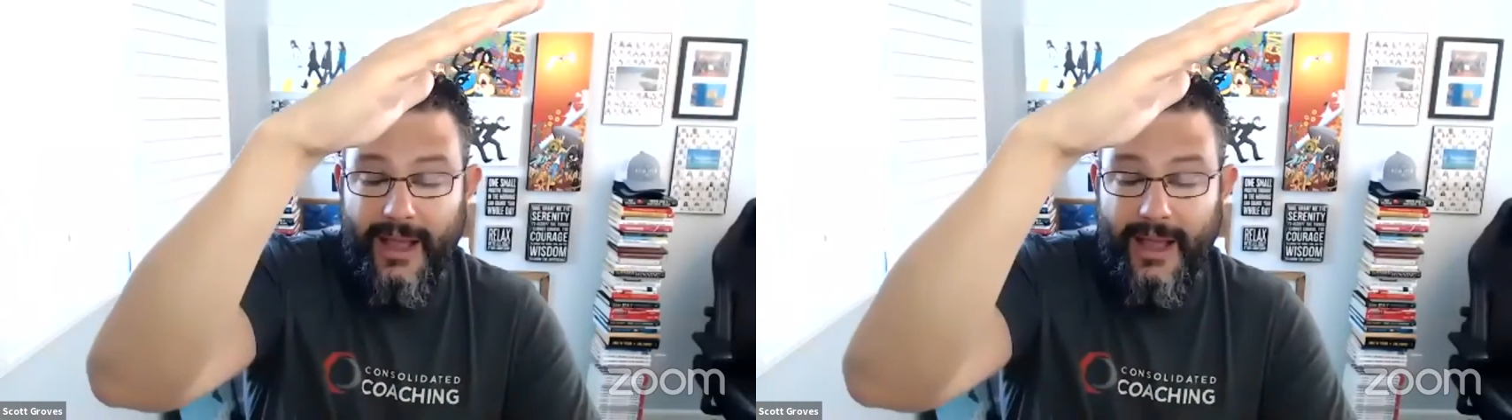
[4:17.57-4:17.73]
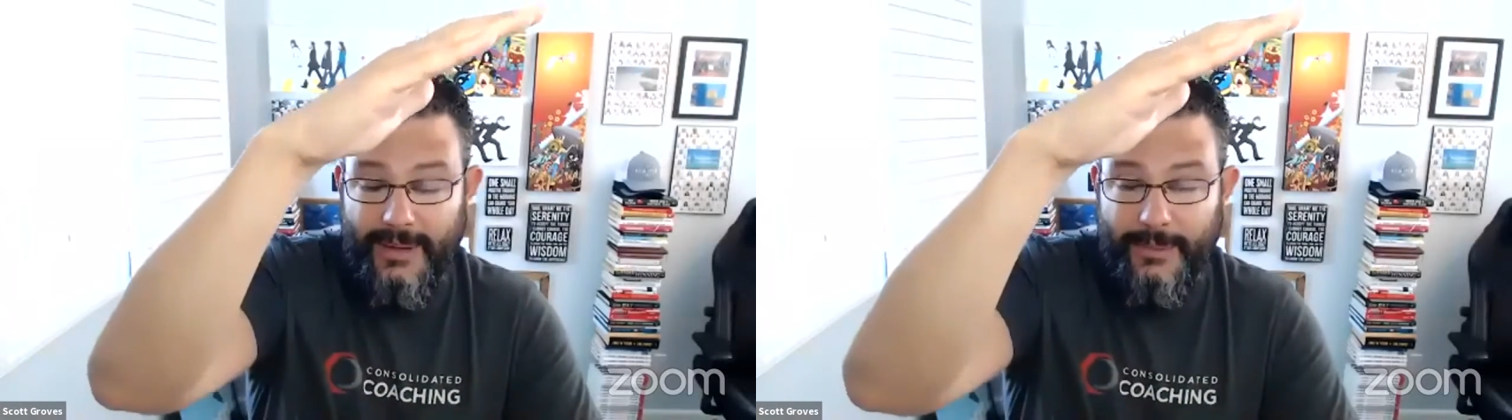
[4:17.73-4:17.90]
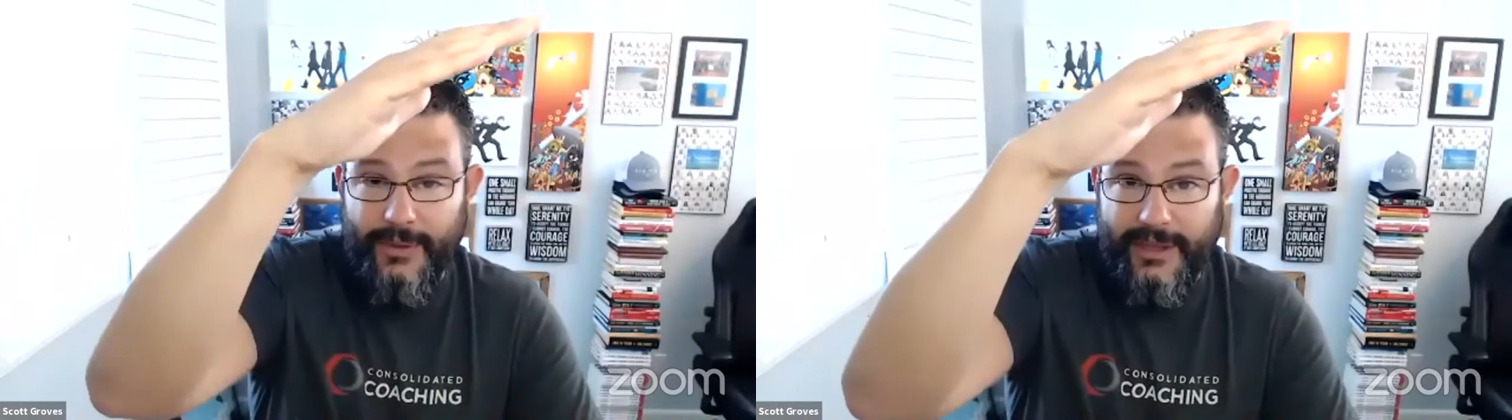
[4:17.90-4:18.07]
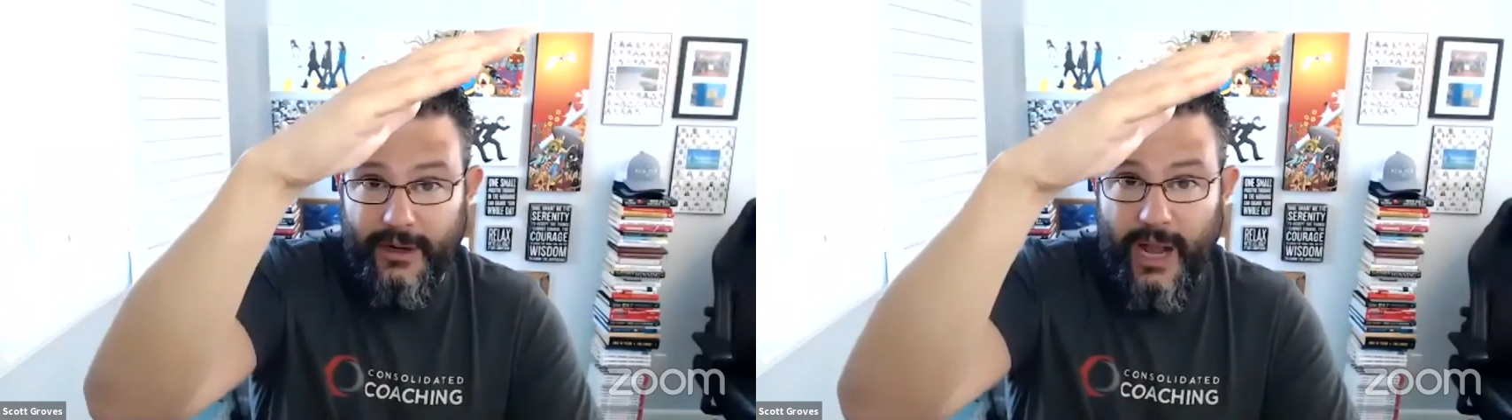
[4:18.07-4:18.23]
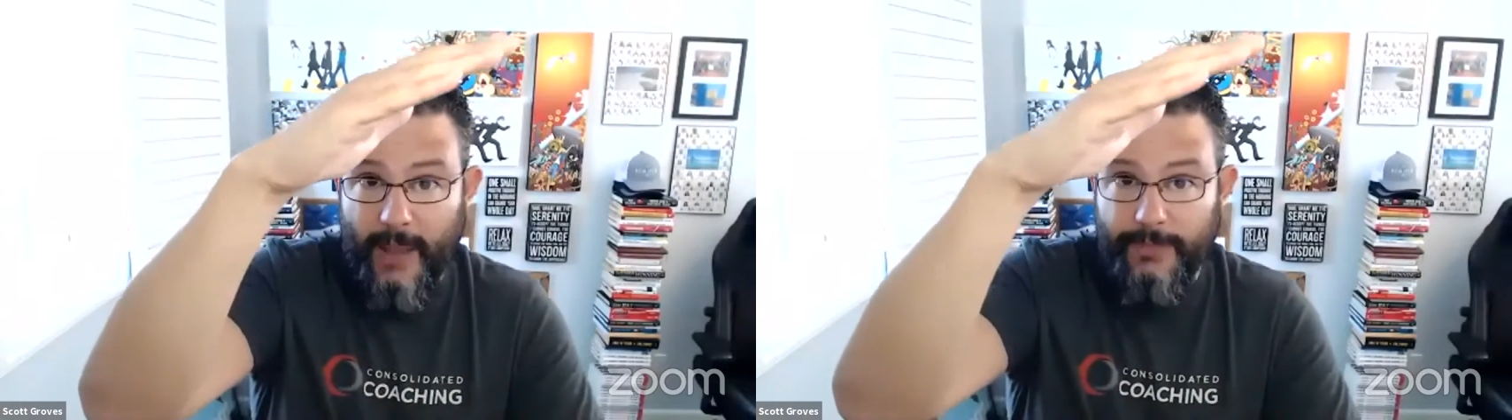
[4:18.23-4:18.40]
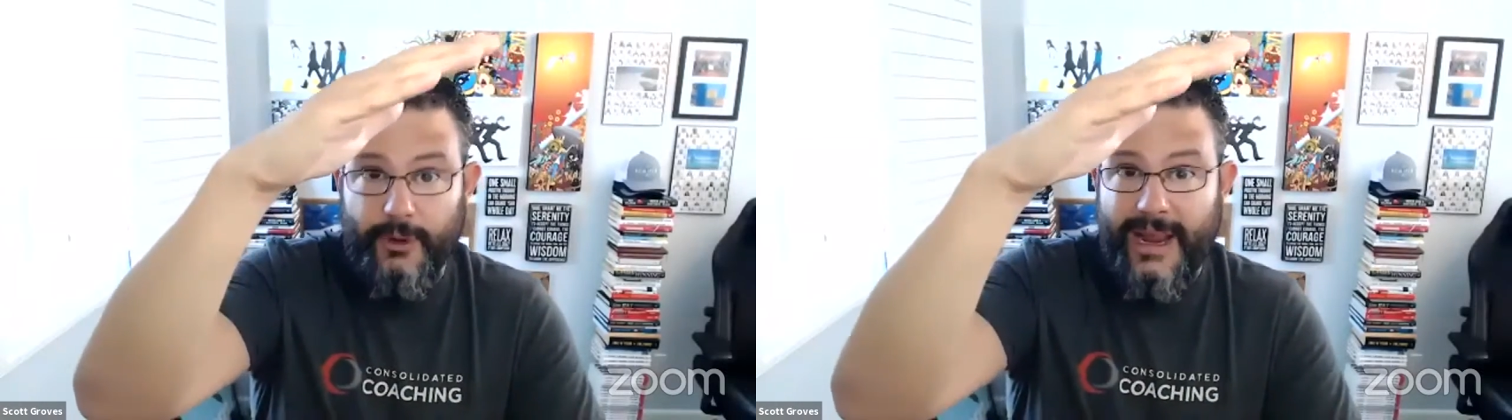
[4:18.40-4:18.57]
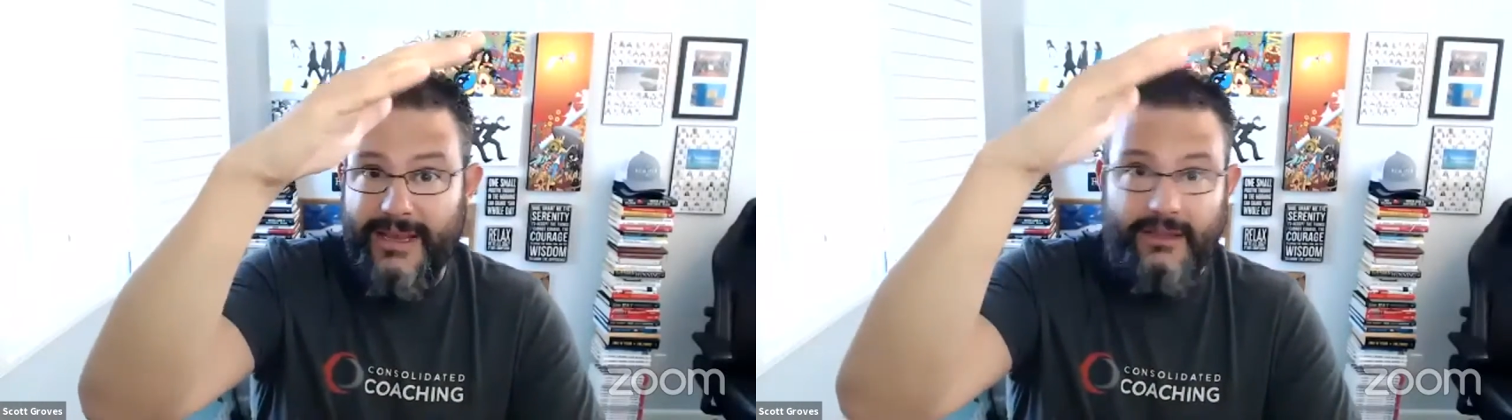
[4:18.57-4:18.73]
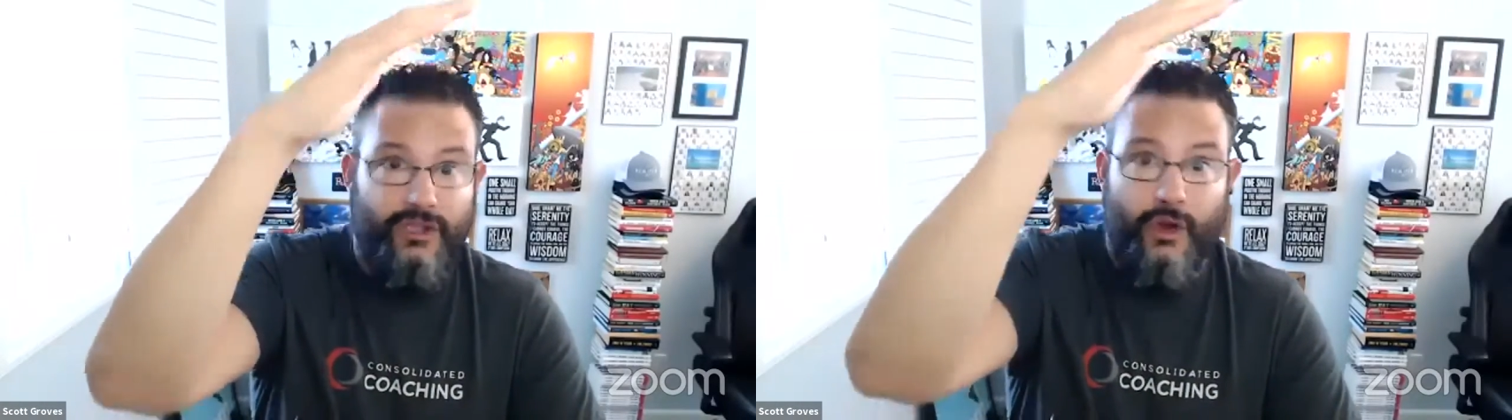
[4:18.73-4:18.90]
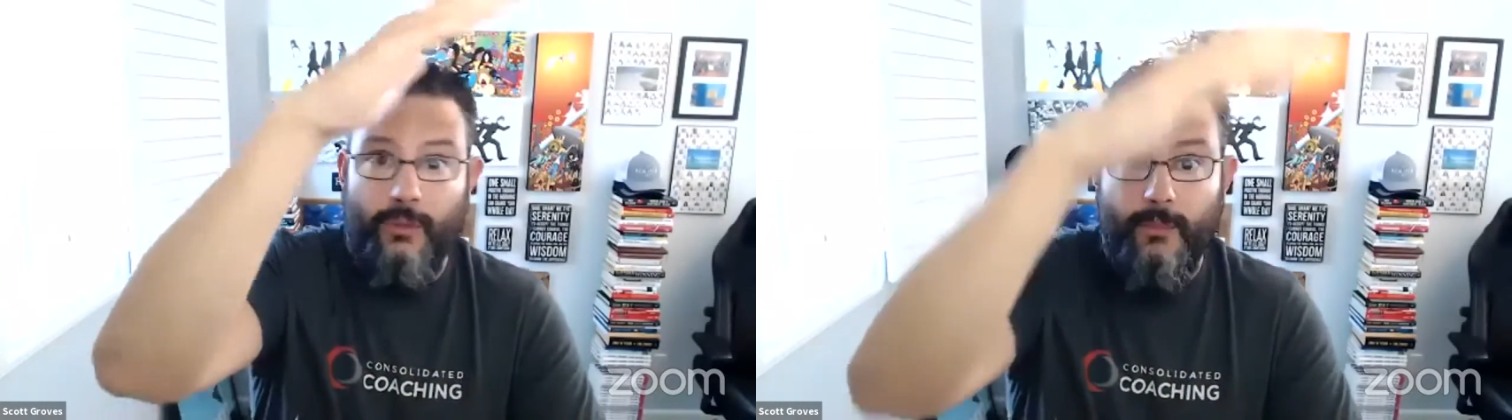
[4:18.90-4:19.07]
people that are
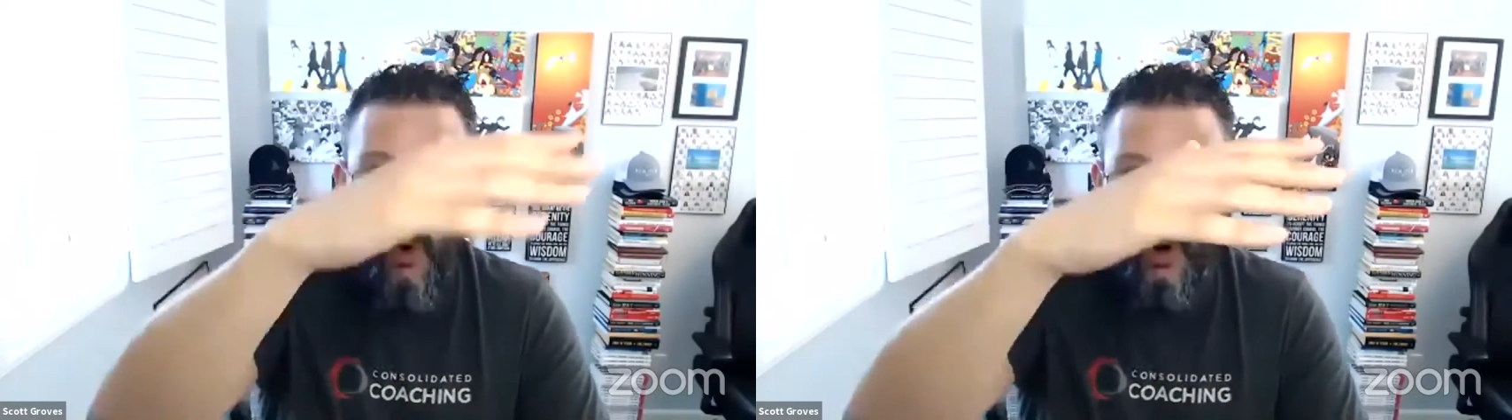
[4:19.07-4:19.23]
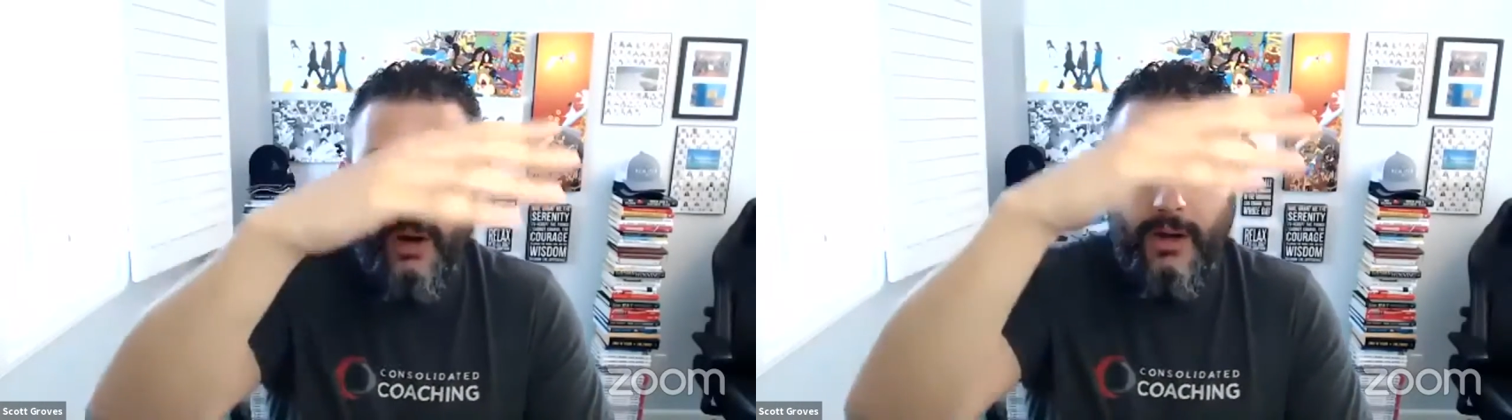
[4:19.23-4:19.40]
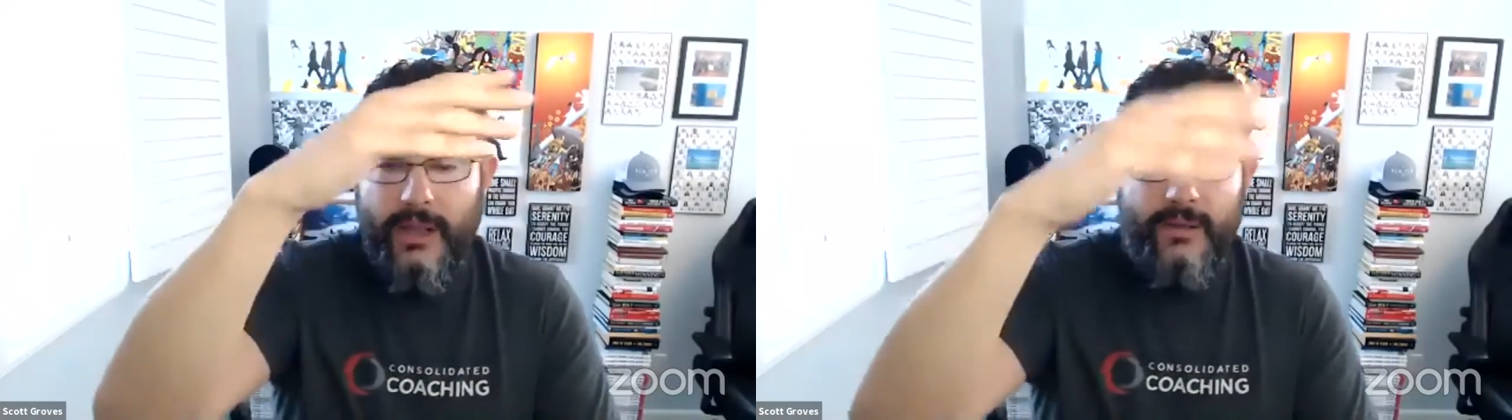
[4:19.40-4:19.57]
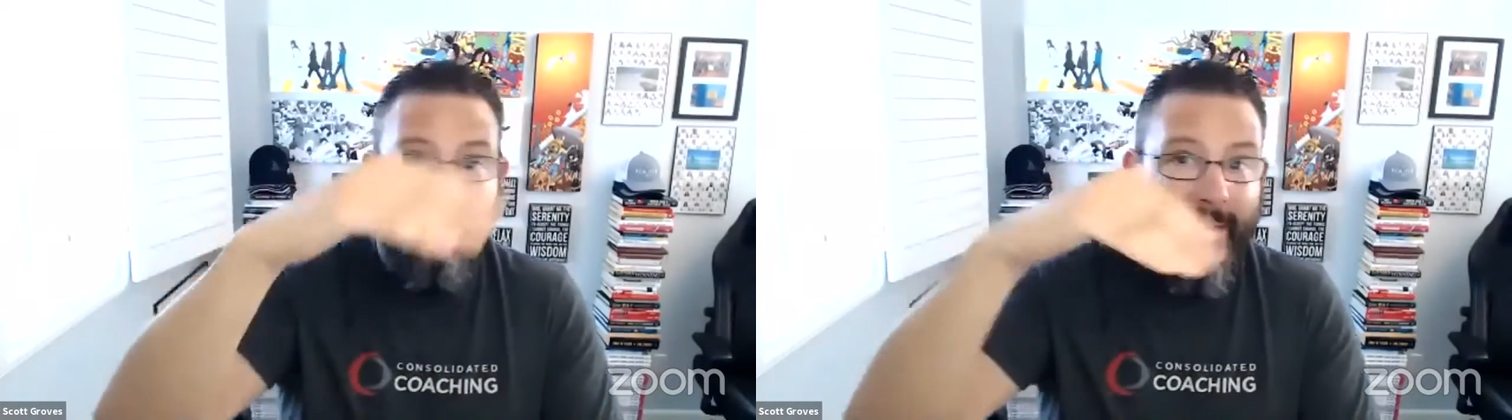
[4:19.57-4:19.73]
upgrading. So more